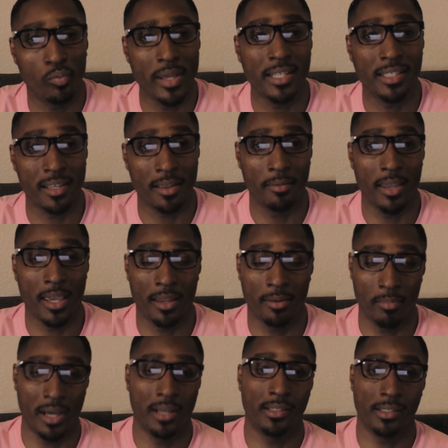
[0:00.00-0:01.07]
weeks, and
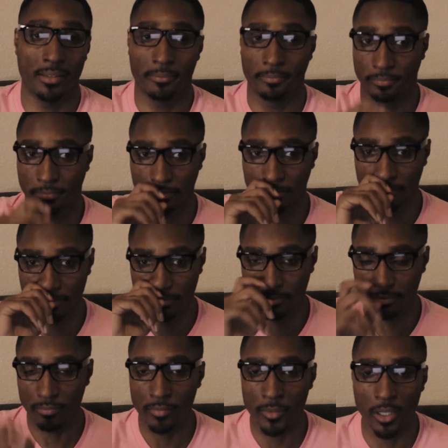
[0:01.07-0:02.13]
months,
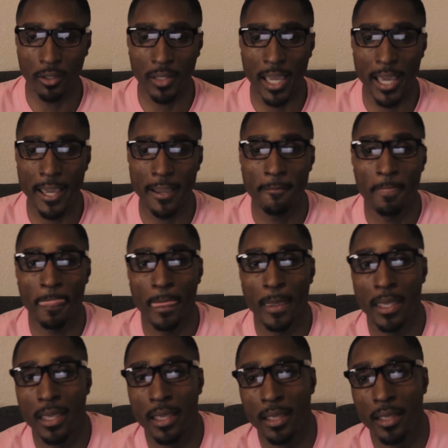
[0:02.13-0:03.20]
okay?
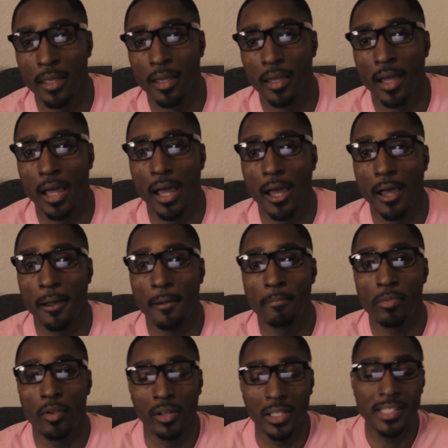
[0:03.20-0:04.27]
Or
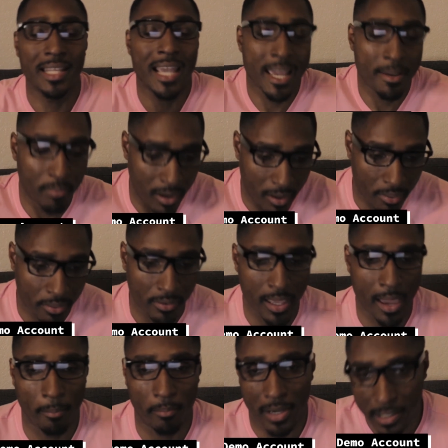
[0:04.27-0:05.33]
at least a month,
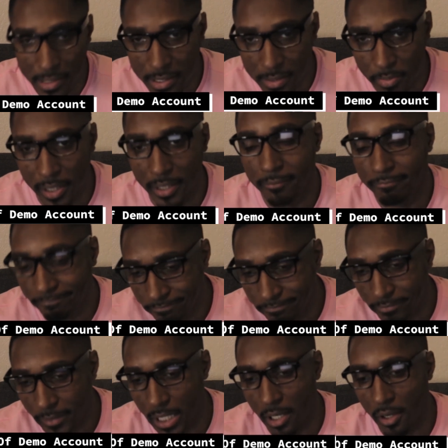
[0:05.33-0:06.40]
not months, but,
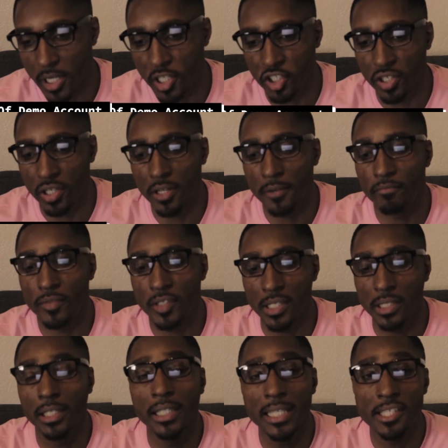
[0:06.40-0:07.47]
it should,
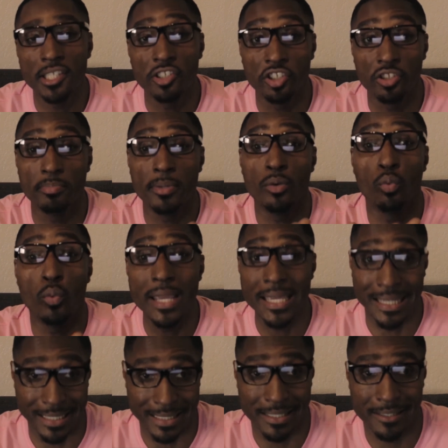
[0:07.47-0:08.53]
to the least, it should be
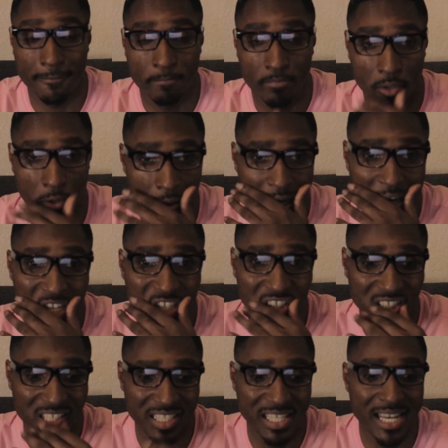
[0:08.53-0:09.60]
weeks, okay? You
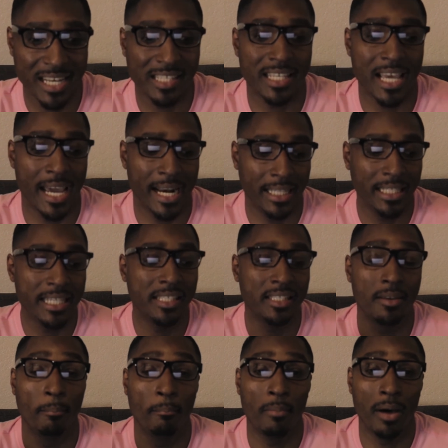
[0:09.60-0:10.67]
should set aside at least
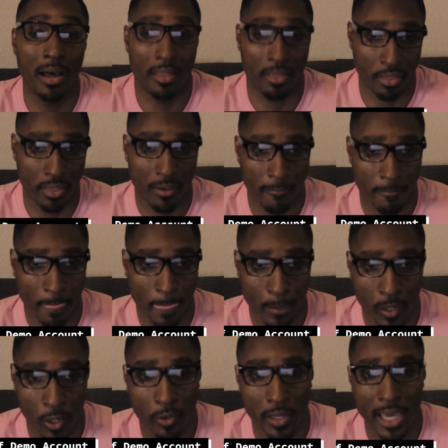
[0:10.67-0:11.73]
a month,
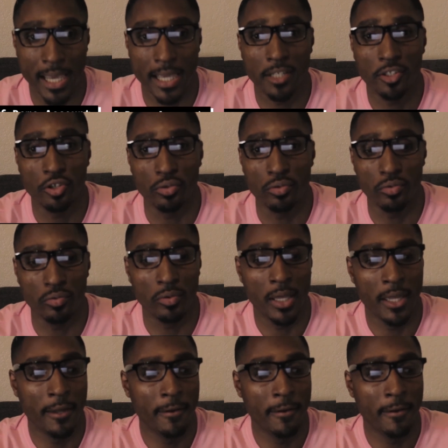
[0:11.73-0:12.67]
okay, to